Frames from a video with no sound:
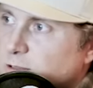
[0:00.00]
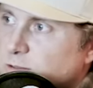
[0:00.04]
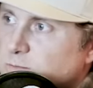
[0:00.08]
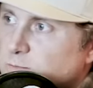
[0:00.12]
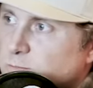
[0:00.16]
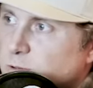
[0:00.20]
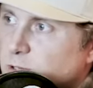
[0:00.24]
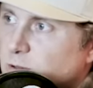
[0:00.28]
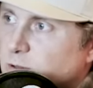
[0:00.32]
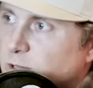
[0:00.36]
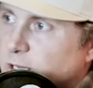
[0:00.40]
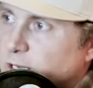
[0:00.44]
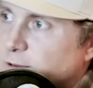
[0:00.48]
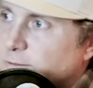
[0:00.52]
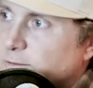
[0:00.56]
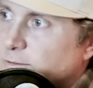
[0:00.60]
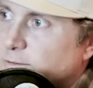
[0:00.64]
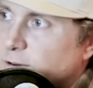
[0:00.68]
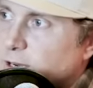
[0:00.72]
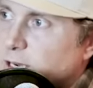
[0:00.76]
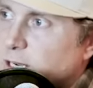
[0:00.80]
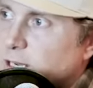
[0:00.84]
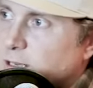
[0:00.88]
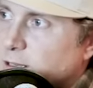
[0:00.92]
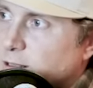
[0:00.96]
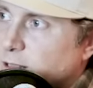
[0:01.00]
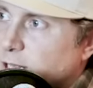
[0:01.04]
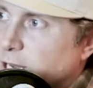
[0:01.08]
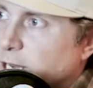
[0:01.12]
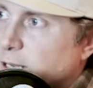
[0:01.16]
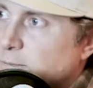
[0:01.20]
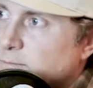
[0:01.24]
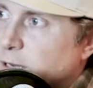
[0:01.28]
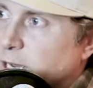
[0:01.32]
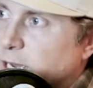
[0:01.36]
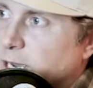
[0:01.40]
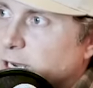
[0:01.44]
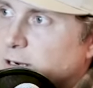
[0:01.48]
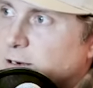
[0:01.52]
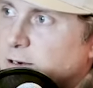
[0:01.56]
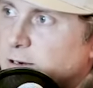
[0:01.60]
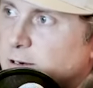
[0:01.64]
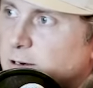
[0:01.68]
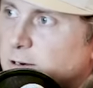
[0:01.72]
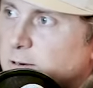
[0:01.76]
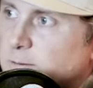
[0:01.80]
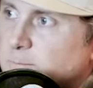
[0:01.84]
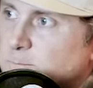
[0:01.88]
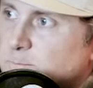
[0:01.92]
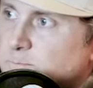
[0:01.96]
He's yeah. built like a fucking linebacker. Well, he
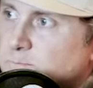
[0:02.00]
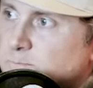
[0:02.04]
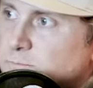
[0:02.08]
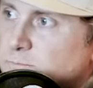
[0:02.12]
played